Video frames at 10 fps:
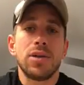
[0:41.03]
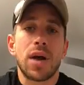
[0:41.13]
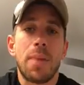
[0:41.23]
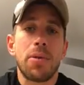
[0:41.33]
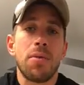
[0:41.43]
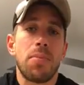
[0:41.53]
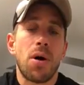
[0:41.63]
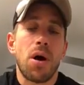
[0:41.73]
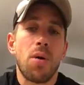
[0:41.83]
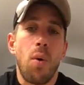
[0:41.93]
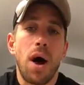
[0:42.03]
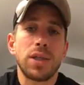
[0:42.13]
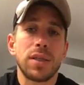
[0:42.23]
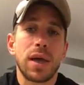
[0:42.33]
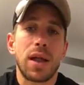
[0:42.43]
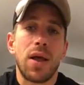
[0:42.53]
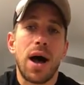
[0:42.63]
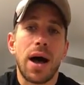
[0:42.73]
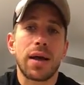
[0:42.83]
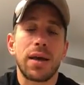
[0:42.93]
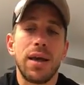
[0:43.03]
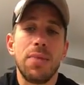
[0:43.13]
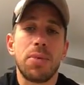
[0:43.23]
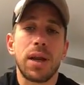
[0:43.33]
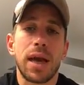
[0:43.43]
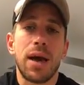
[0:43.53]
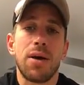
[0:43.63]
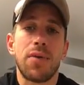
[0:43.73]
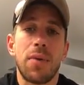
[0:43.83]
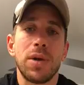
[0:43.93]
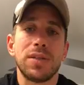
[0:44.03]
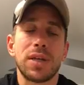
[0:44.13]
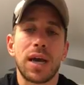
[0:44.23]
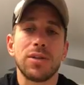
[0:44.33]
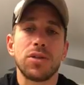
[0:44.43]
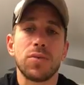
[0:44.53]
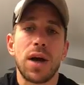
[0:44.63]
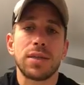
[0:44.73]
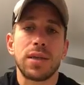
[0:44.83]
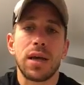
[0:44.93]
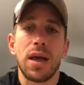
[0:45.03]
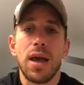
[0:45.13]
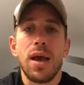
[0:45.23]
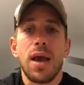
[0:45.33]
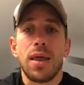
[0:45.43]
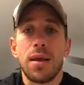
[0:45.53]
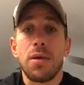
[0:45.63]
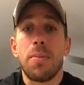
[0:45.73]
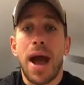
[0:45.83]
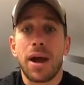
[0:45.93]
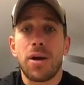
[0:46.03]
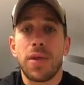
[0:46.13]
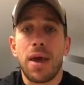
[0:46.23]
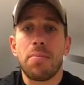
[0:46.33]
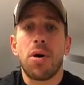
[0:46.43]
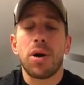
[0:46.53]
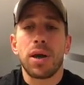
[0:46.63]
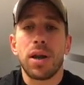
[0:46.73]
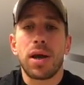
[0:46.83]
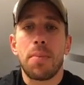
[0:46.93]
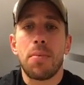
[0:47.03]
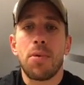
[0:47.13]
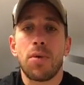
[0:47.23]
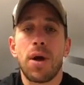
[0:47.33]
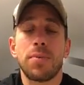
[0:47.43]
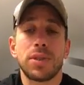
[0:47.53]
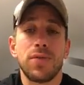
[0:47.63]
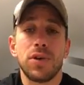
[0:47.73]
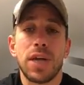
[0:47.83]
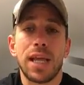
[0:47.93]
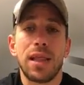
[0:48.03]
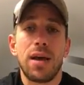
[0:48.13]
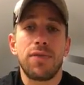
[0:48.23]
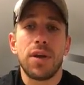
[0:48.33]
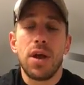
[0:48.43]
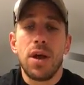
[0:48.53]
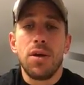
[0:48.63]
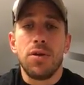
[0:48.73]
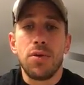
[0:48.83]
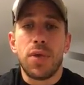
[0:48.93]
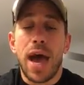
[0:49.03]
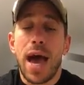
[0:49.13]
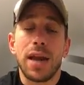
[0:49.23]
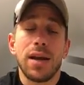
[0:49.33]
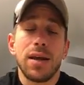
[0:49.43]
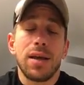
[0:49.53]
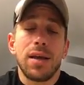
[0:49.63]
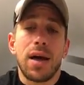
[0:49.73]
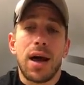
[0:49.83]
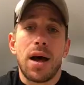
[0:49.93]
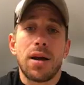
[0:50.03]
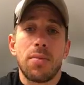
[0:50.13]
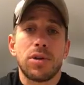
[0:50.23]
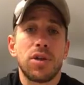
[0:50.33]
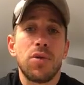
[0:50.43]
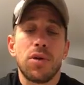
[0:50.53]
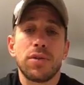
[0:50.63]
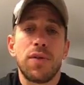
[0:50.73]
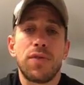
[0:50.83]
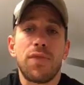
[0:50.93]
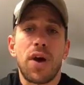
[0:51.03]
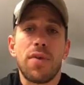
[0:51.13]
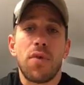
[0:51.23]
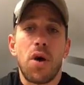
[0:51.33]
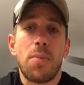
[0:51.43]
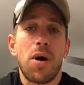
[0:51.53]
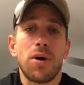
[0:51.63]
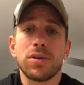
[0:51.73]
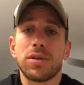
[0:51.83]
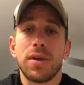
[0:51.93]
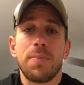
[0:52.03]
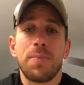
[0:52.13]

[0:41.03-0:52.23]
dropping the bar, watching the clock, keeping count of how many seconds you're resting, and then you're back on that bar to get a couple more reps of your deadlift, do that. Number 2, those 55 wall balls.